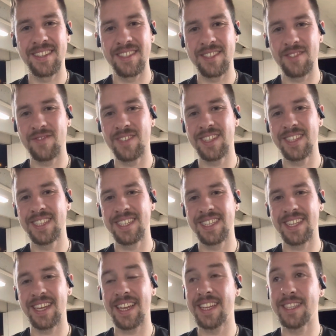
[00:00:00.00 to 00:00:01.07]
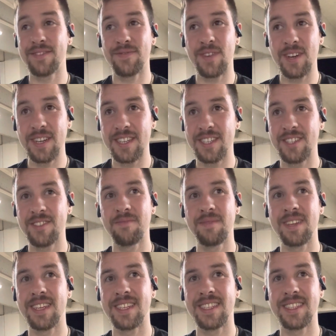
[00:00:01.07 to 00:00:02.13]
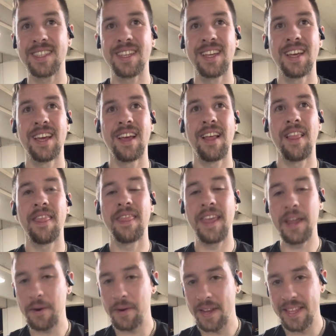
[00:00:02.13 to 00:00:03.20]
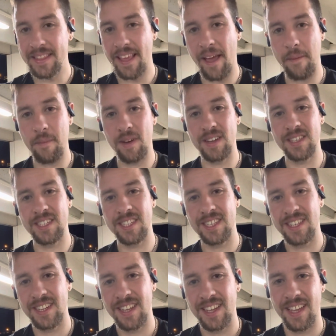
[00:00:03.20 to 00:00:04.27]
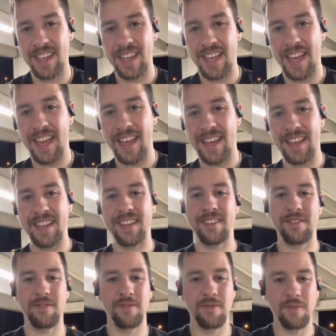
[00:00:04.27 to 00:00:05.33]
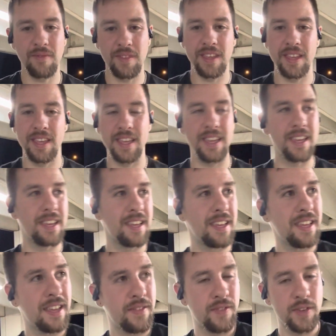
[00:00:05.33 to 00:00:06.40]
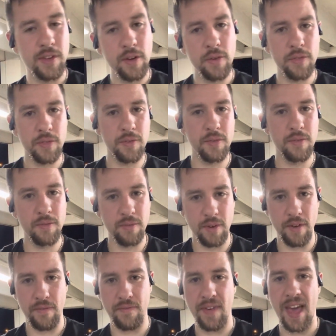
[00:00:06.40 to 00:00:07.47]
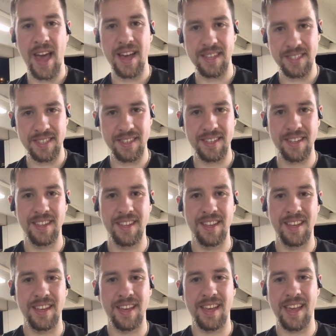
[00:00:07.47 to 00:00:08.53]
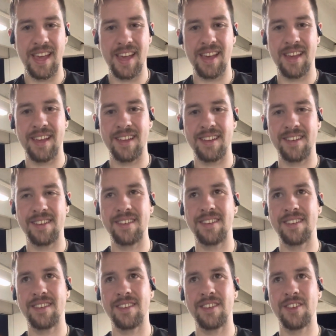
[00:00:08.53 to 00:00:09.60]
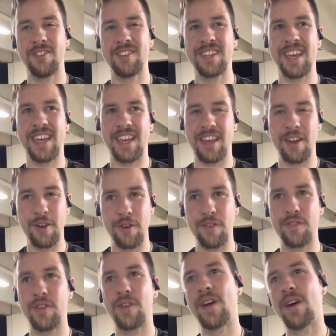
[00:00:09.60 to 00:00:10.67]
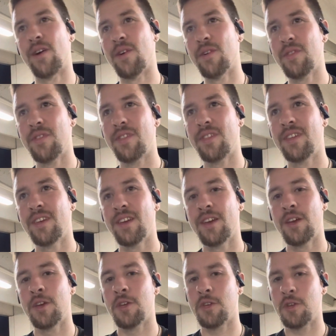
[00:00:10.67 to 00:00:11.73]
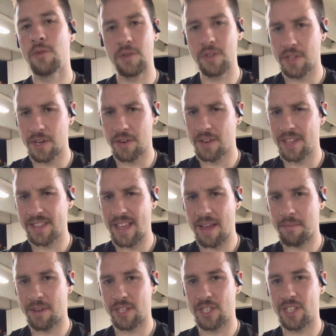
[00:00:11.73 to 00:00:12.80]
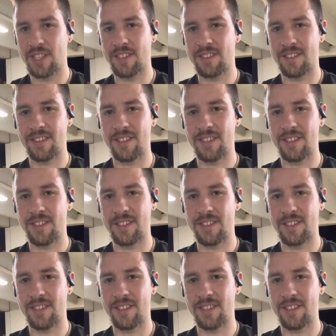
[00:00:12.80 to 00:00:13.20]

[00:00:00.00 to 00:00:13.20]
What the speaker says: They're realistic. And it's funny too because they don't eat that much. And if you go through a fast and you take care of your health, you really don't eat that much either.